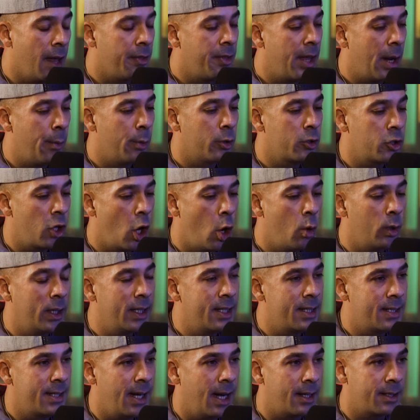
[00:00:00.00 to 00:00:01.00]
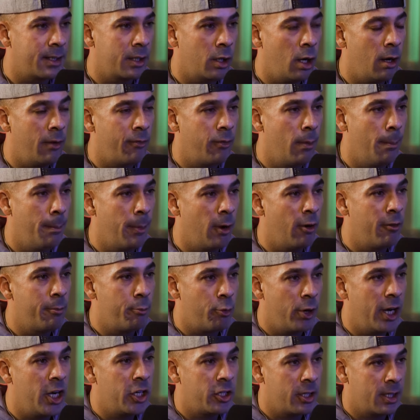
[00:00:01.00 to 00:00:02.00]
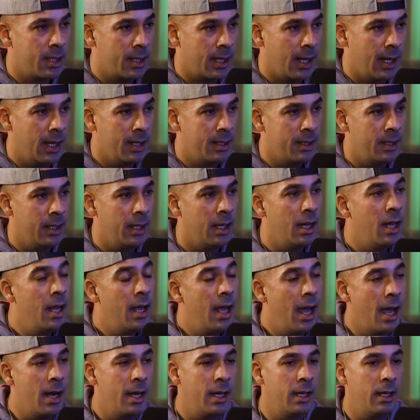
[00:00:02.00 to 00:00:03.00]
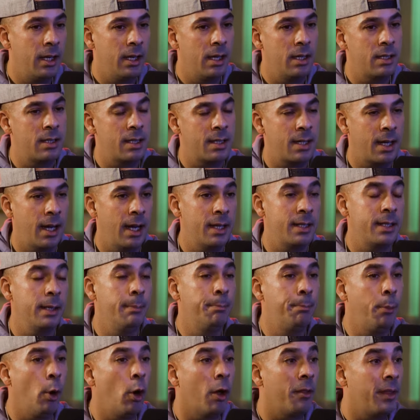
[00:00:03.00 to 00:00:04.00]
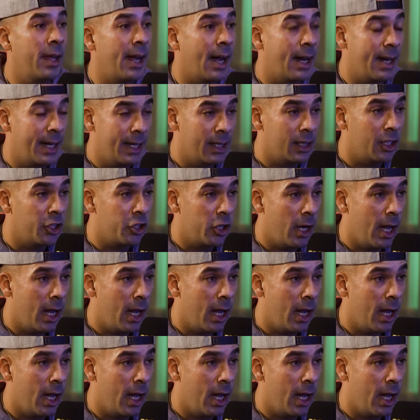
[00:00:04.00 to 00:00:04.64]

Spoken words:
they were totally sected off from both British society and Indian society, but they had English